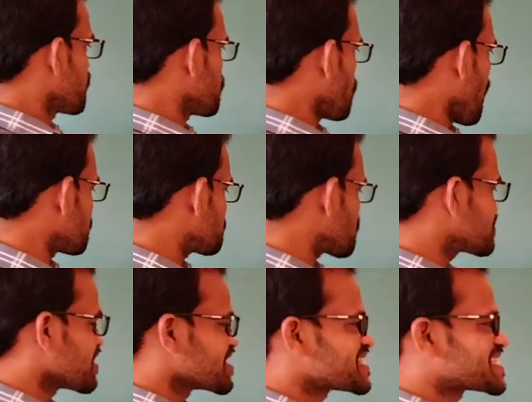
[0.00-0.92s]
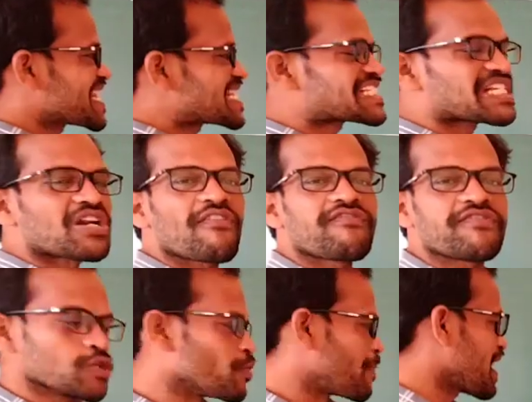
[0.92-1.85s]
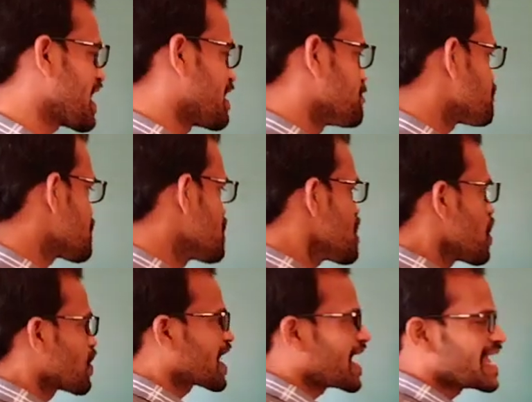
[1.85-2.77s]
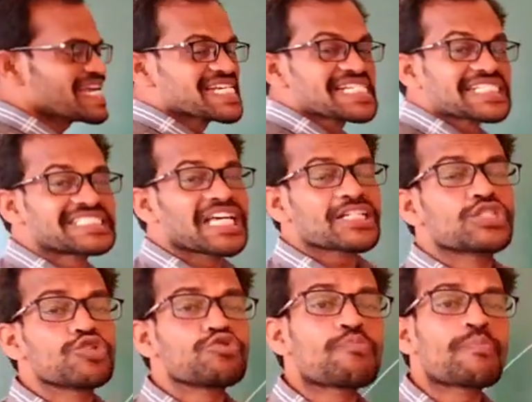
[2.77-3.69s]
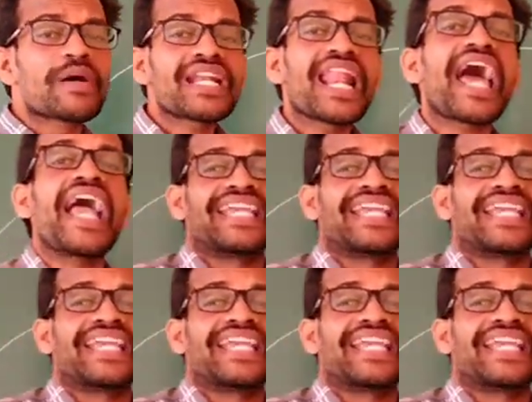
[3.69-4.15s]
If you observe the structure of human eye, okay, the human